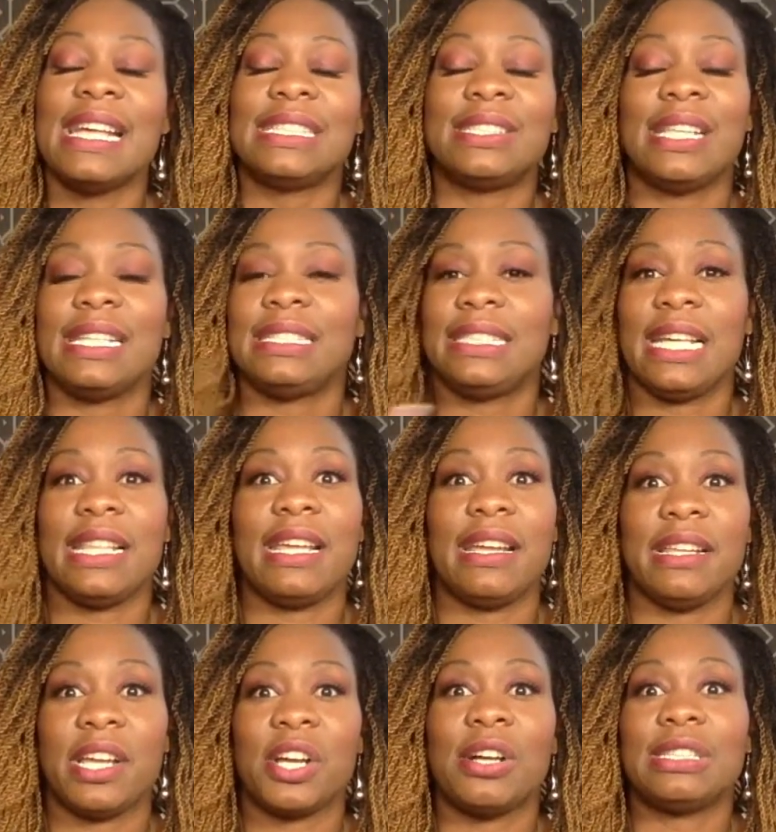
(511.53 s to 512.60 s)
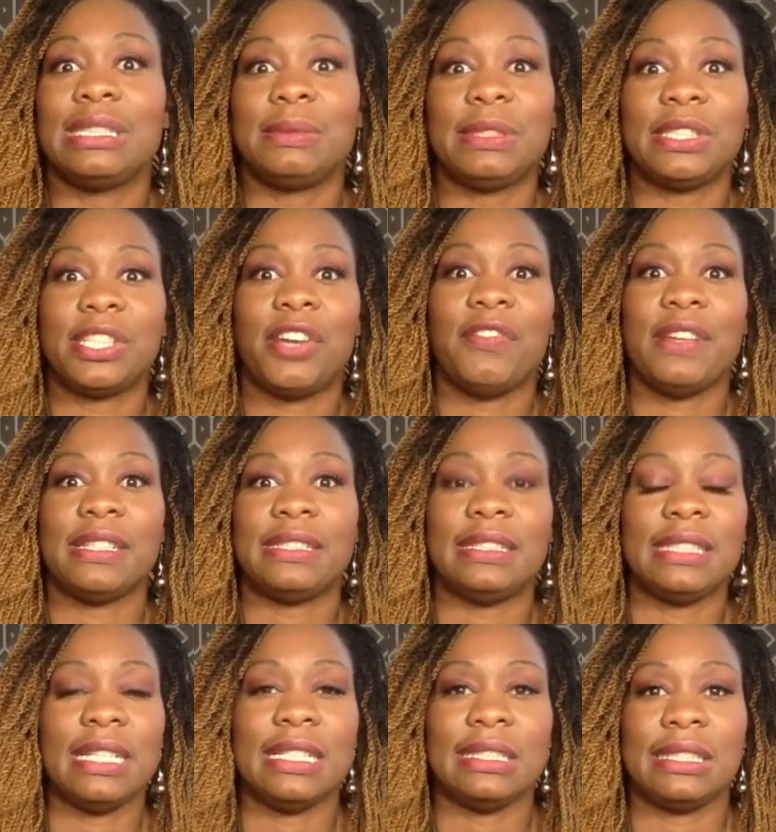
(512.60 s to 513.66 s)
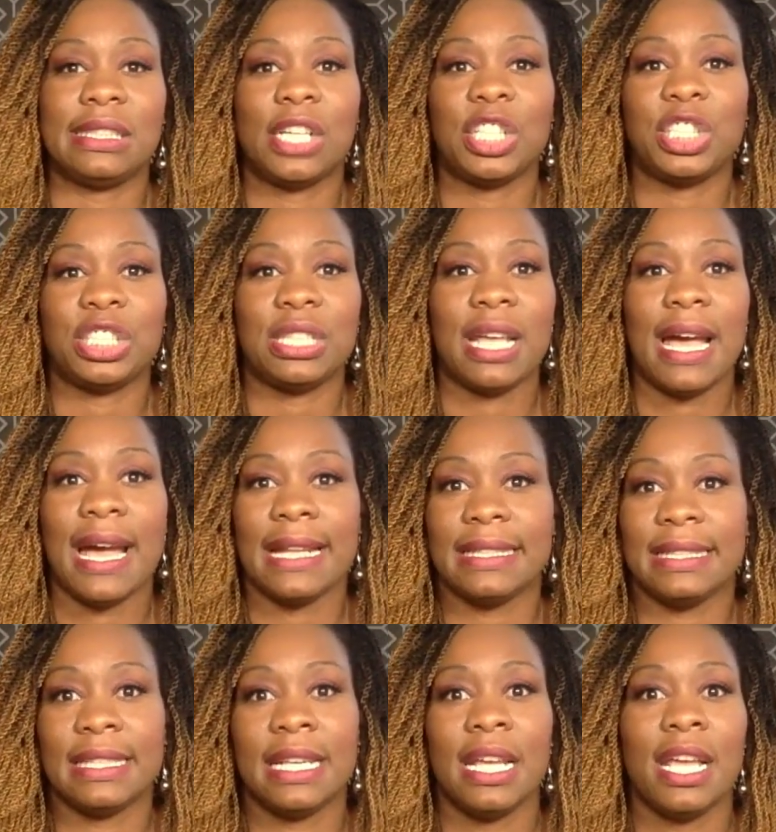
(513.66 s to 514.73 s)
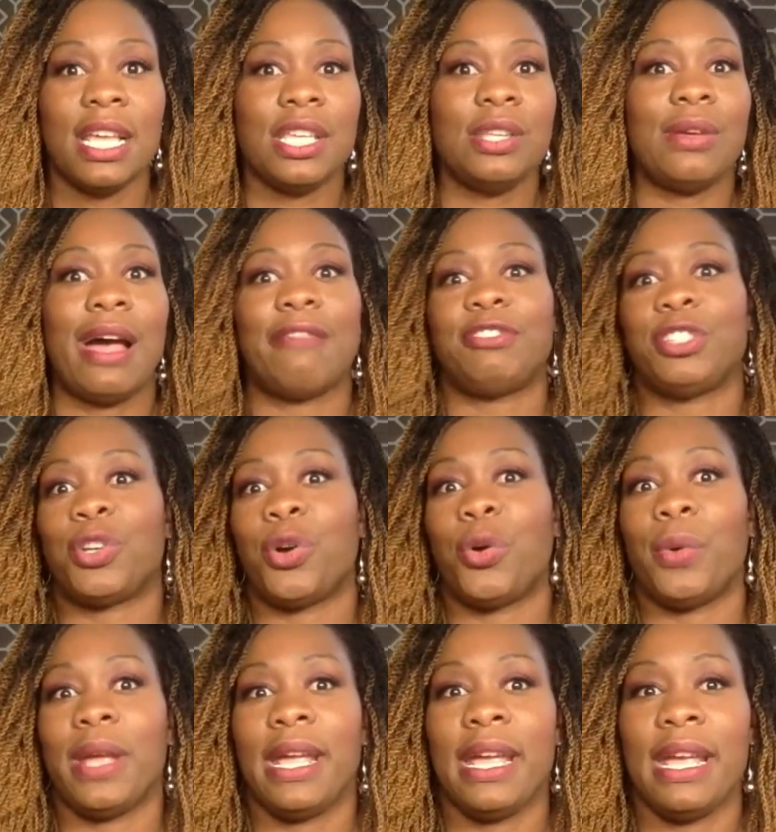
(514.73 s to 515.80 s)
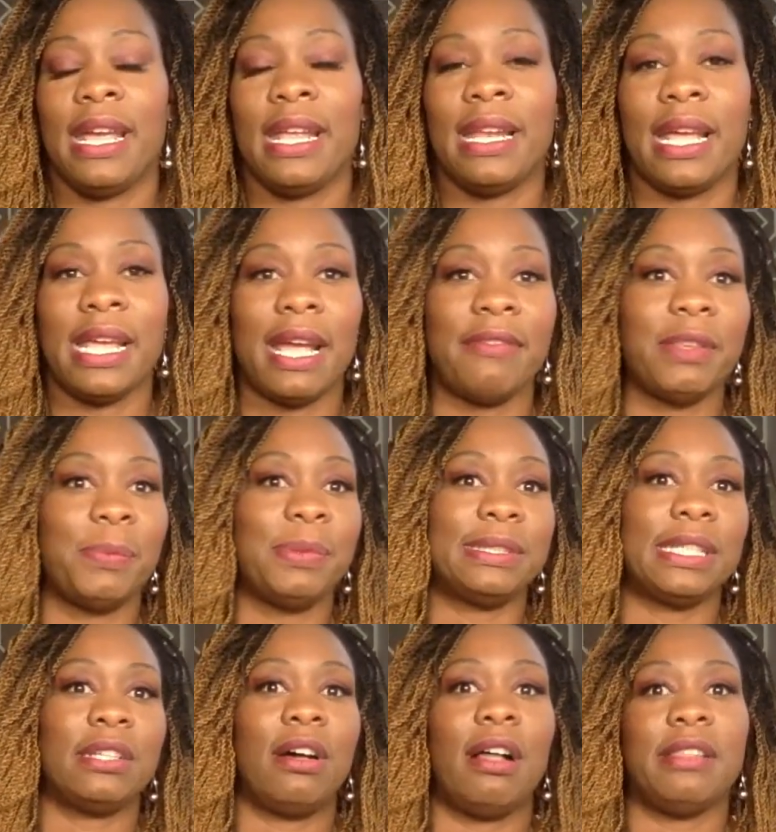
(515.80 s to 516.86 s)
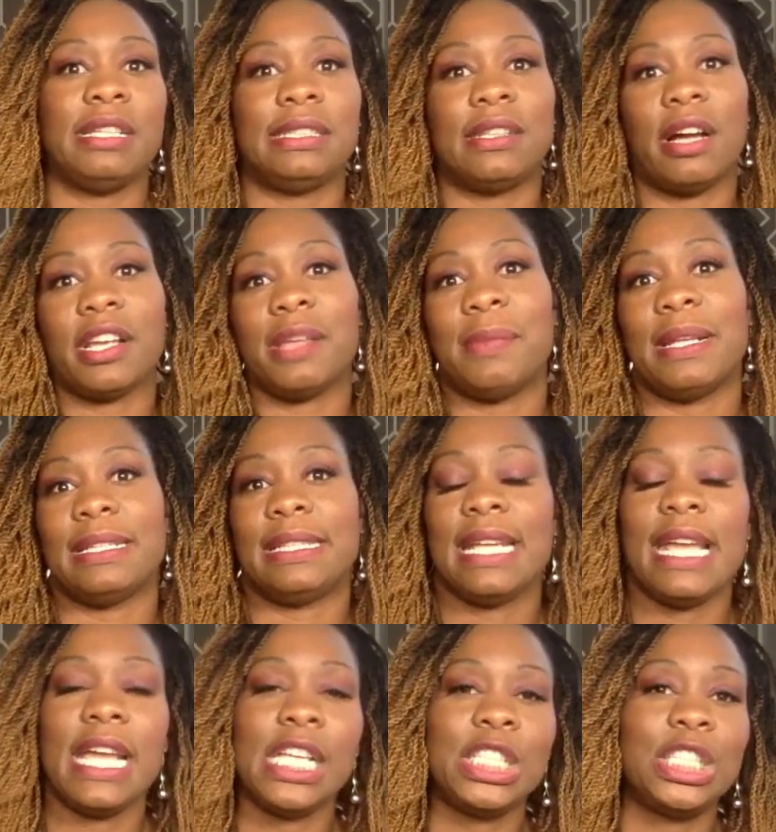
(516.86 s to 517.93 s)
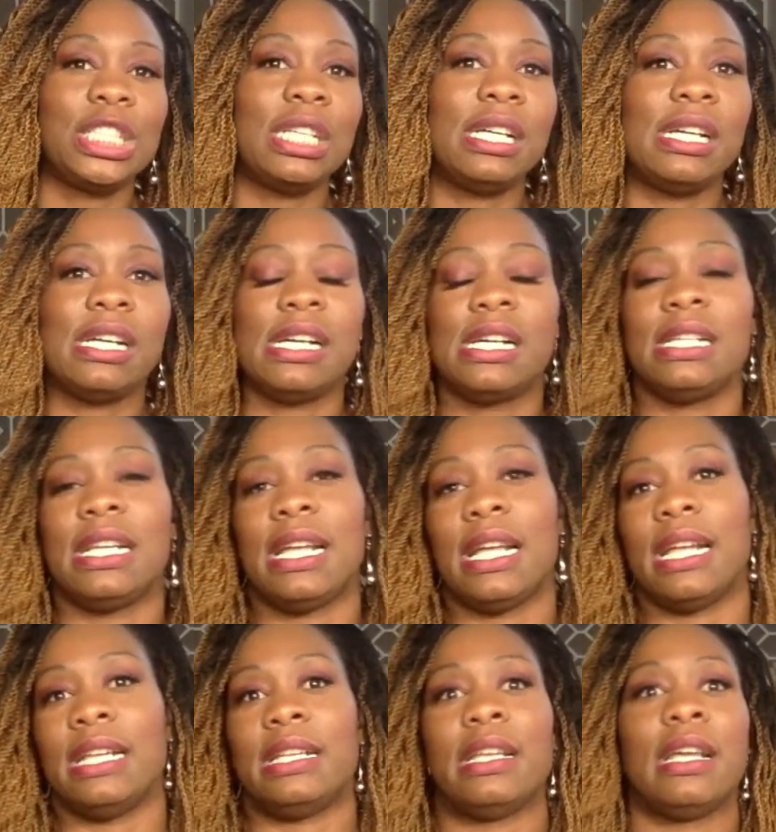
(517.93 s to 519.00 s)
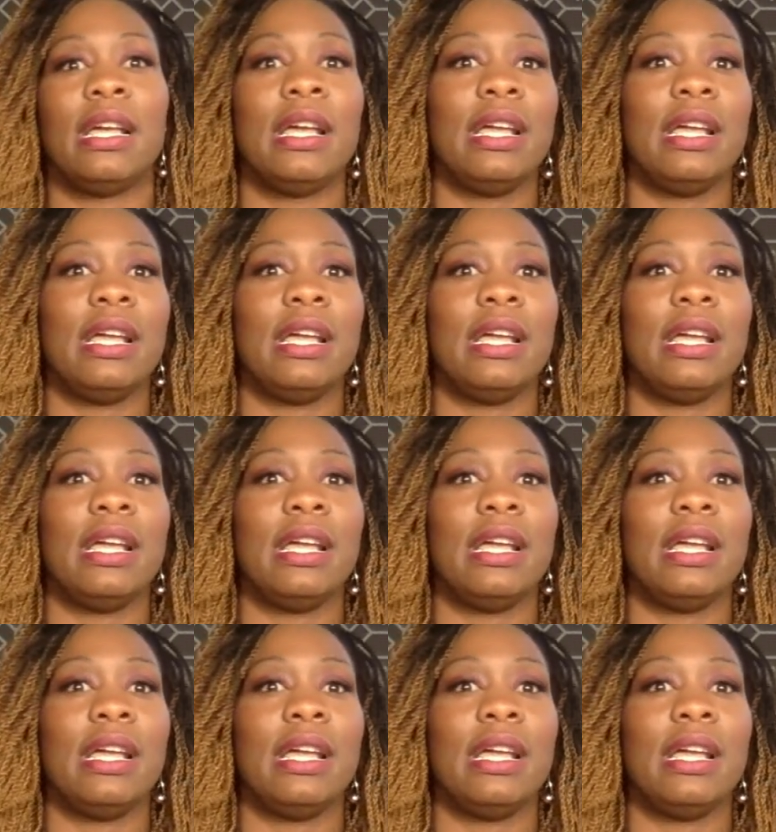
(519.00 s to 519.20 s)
So let's say that their customer service is such that you have to go in and you have to present all these documentation and